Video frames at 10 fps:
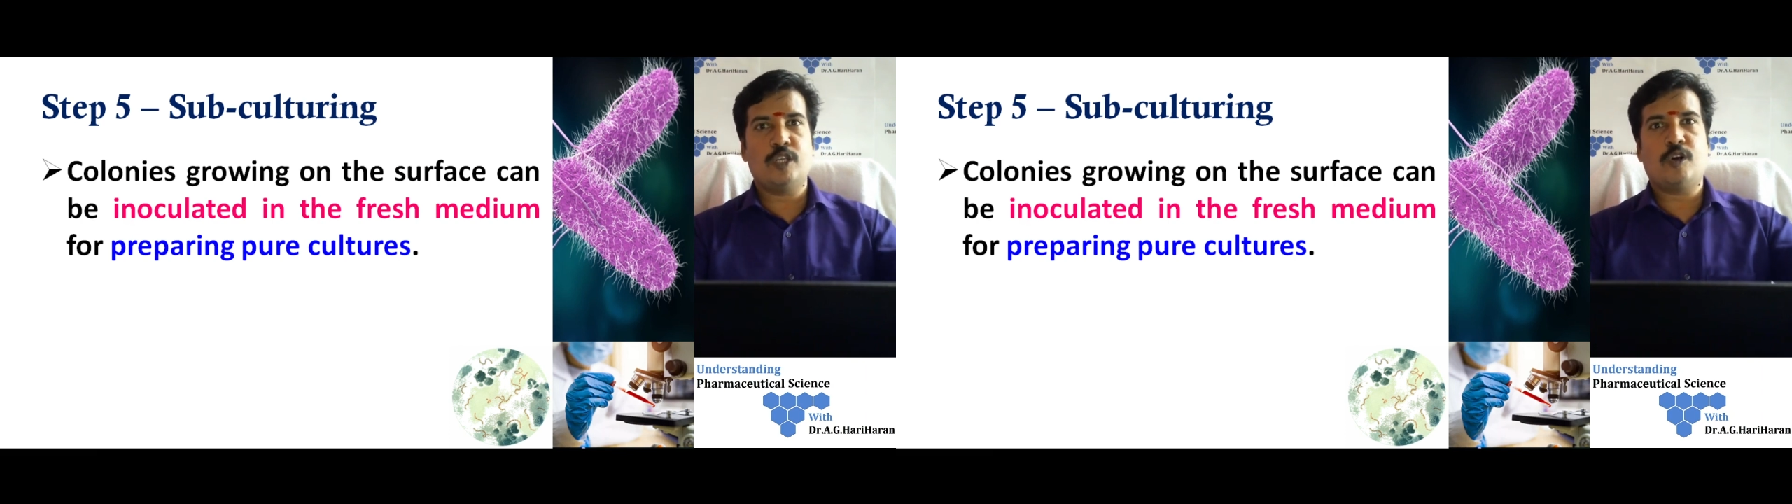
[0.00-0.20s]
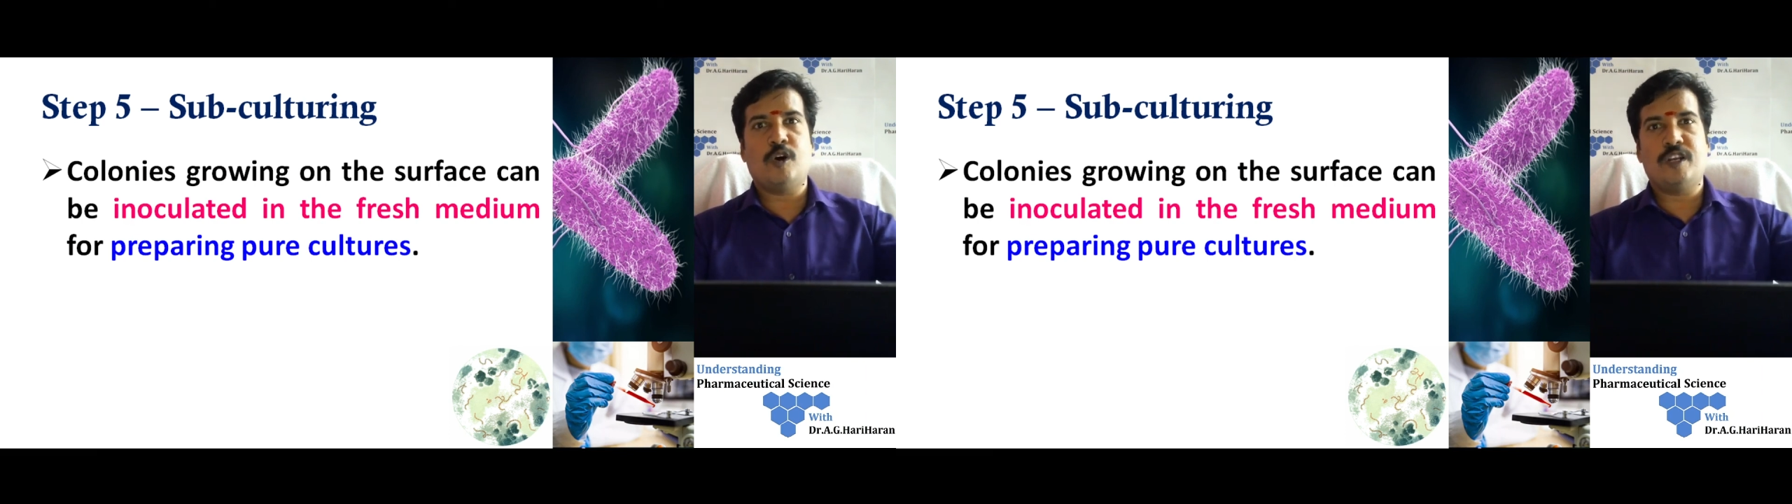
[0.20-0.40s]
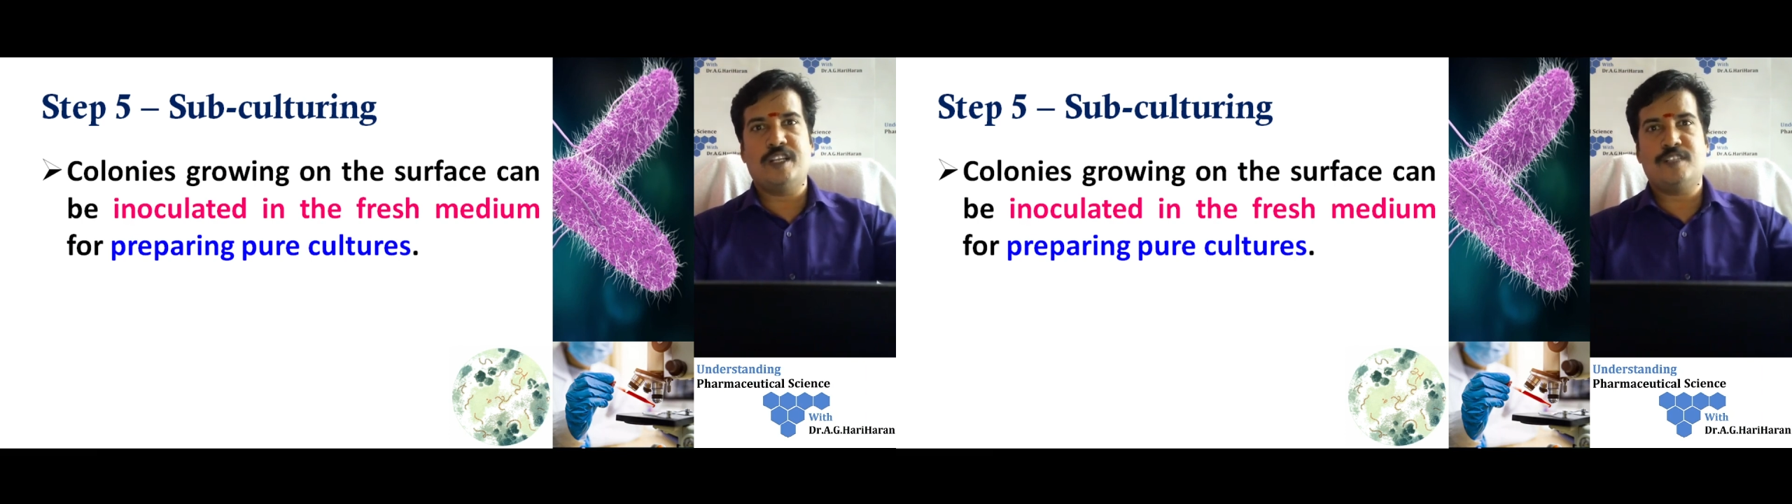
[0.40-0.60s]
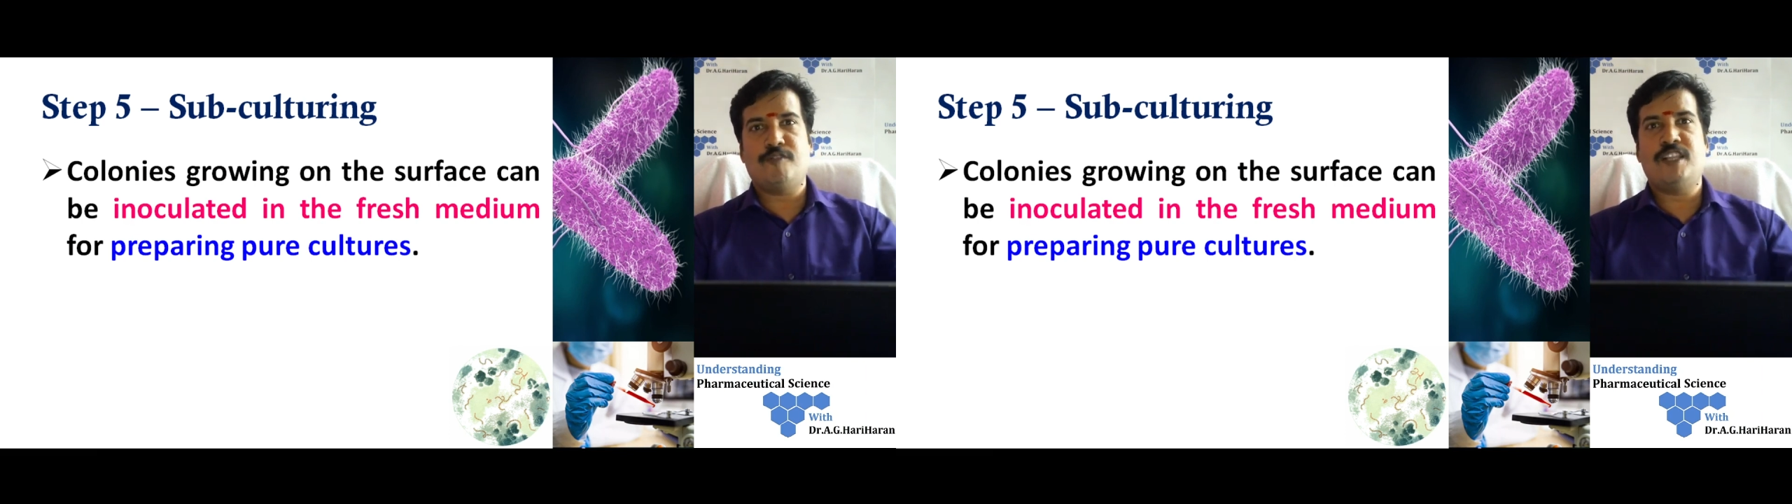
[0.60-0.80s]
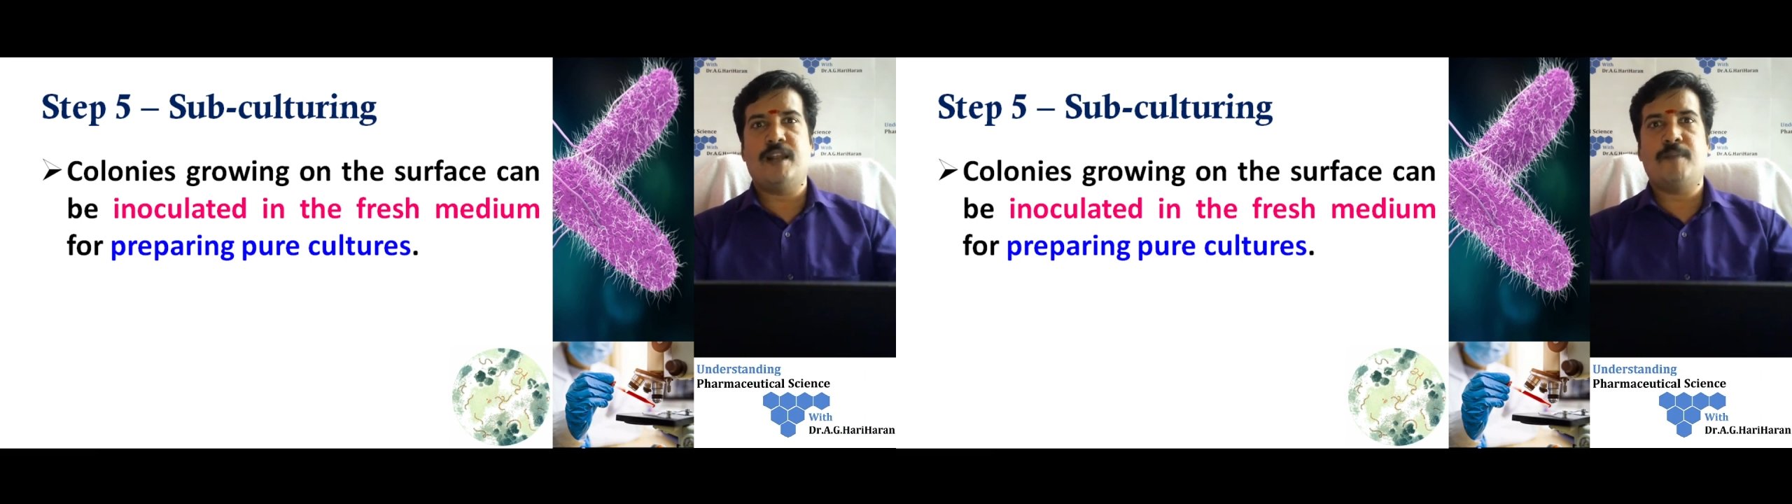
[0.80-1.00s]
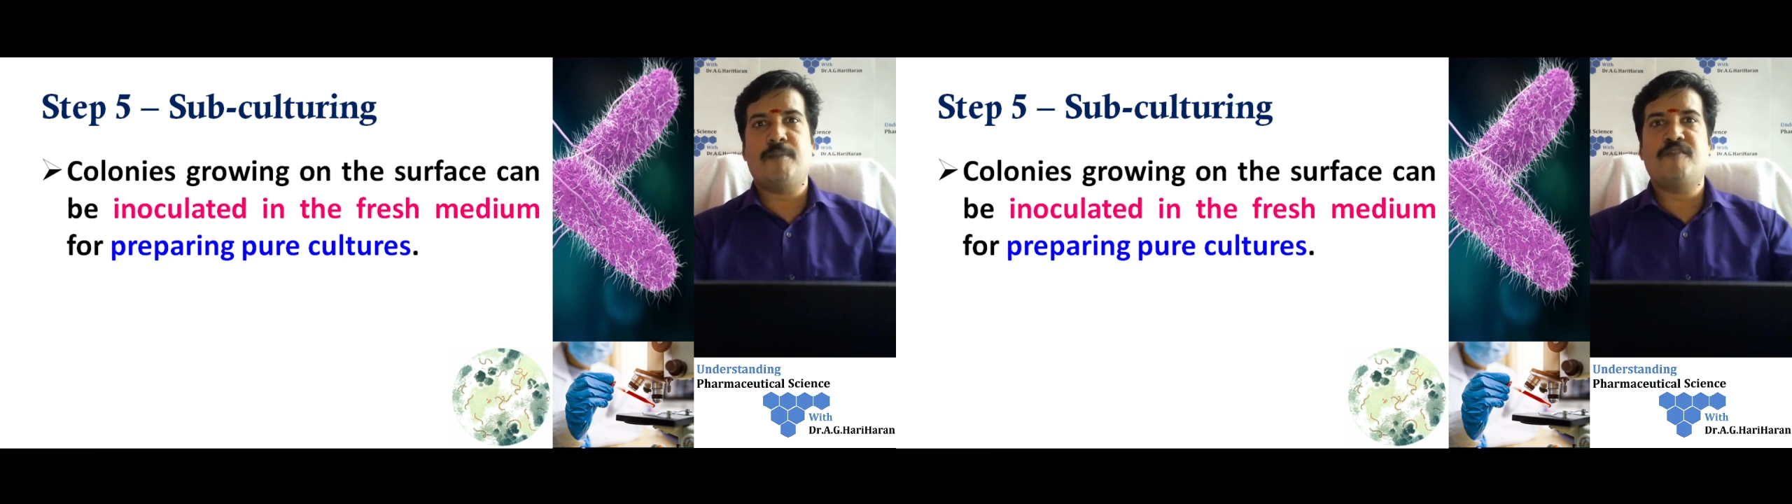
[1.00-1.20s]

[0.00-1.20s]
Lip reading: colonies with the help of a